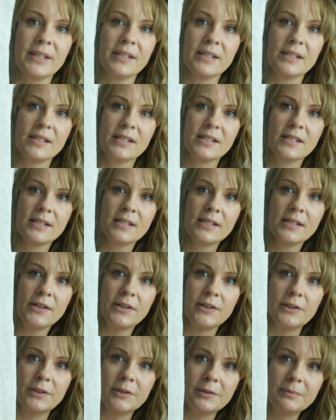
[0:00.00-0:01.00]

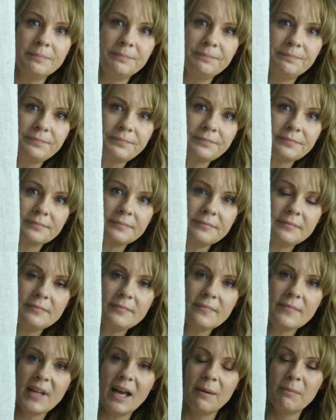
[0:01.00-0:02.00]
So
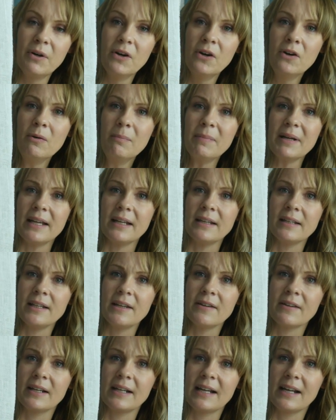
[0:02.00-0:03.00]
I'm hoping
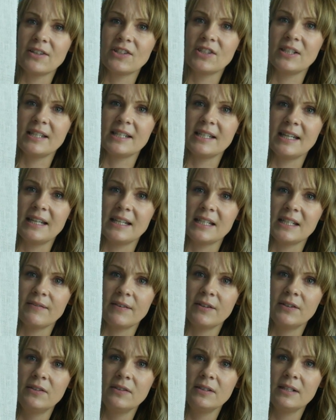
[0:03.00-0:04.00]
you can actually see this. If
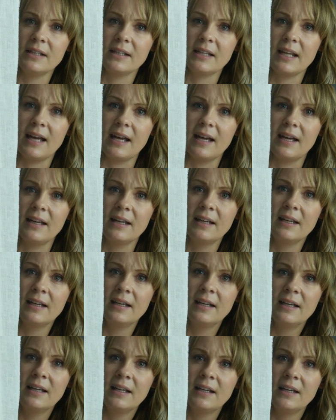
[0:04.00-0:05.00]
I hold it there,
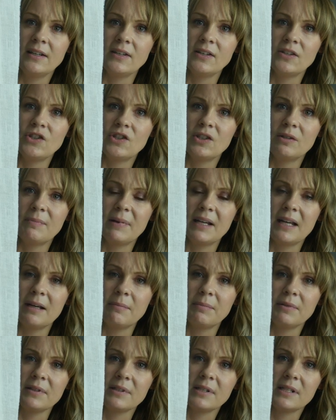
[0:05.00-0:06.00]
you should be
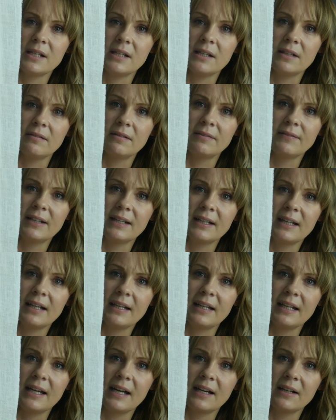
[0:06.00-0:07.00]
able to, if I can
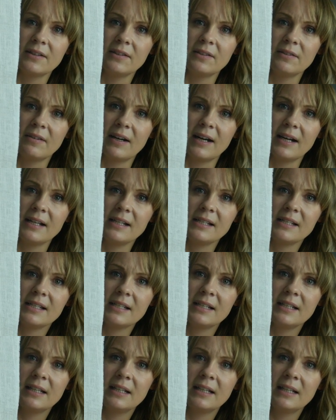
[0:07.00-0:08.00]
get the angle right,
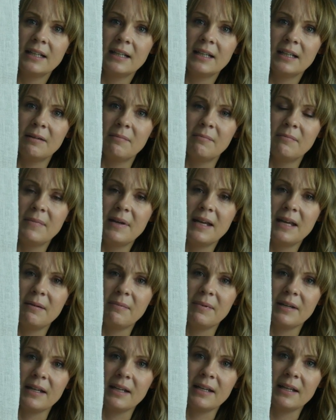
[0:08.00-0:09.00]

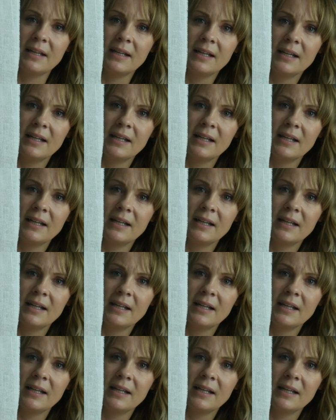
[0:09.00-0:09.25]
maybe.